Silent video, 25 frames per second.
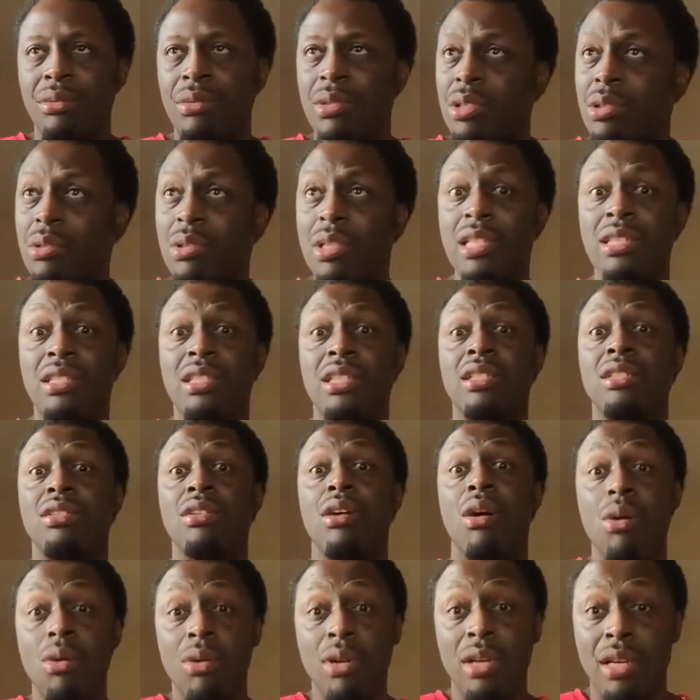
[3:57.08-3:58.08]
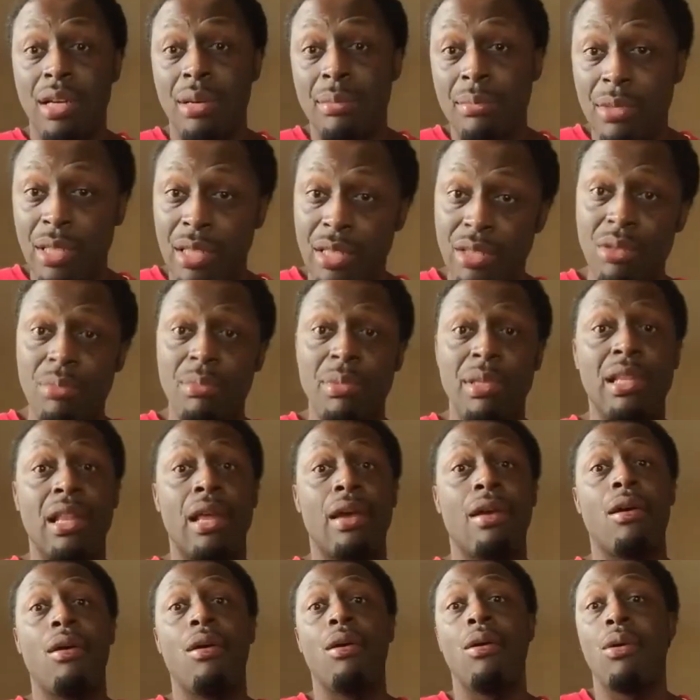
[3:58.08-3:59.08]
When you get to know them, then you be
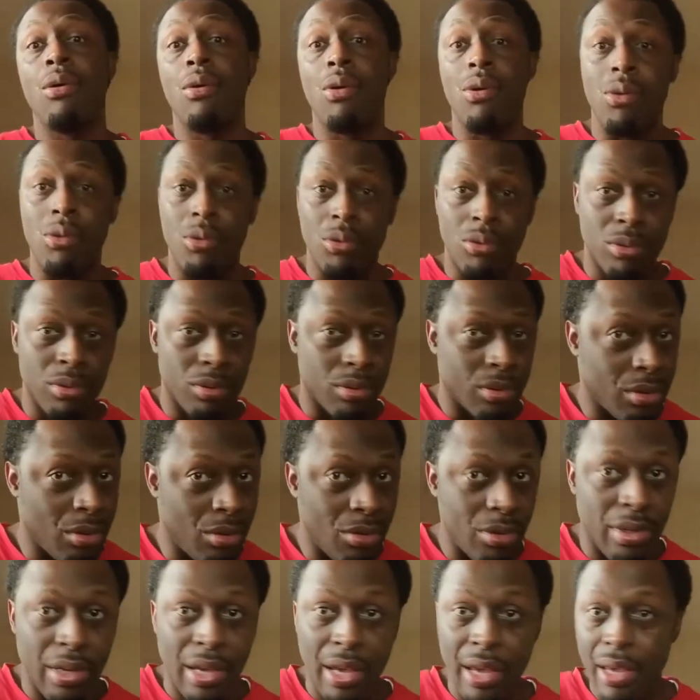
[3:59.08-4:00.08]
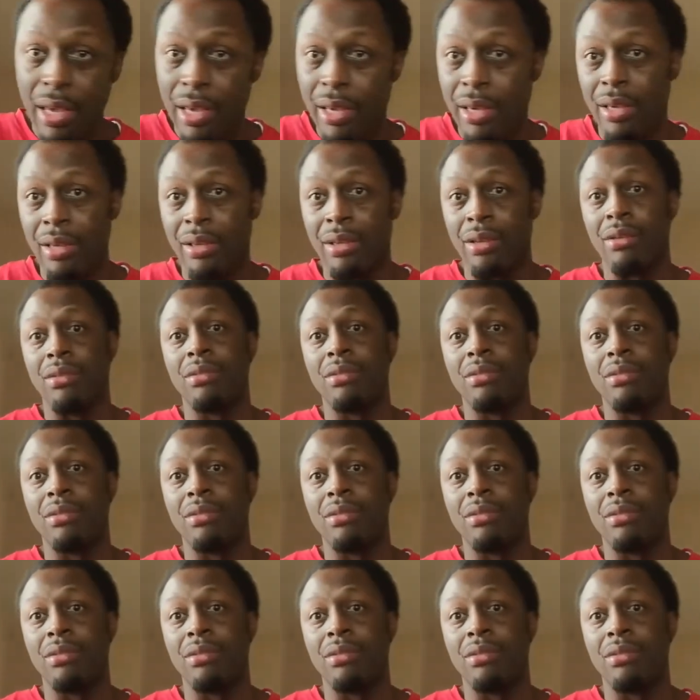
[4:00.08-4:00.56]
like, oh, okay,